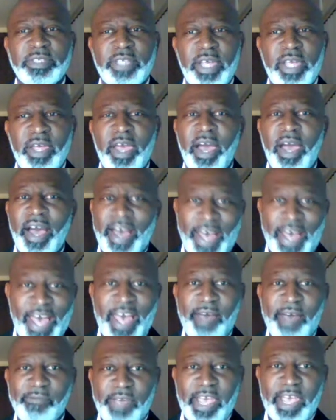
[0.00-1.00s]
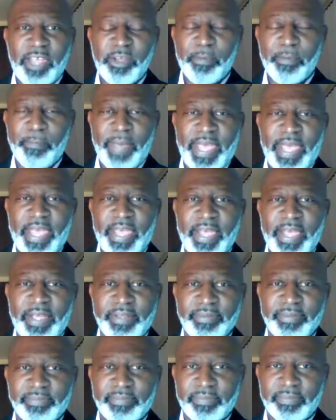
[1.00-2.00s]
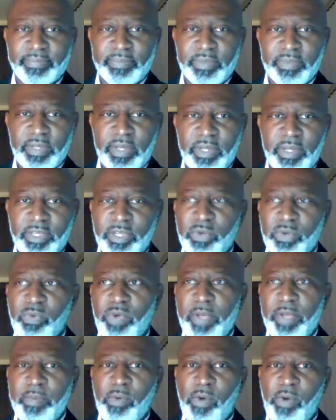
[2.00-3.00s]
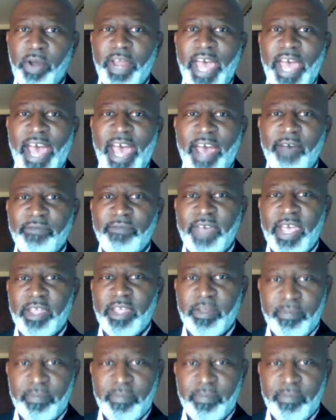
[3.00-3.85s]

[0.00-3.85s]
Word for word: said, a high value man. You women want a high value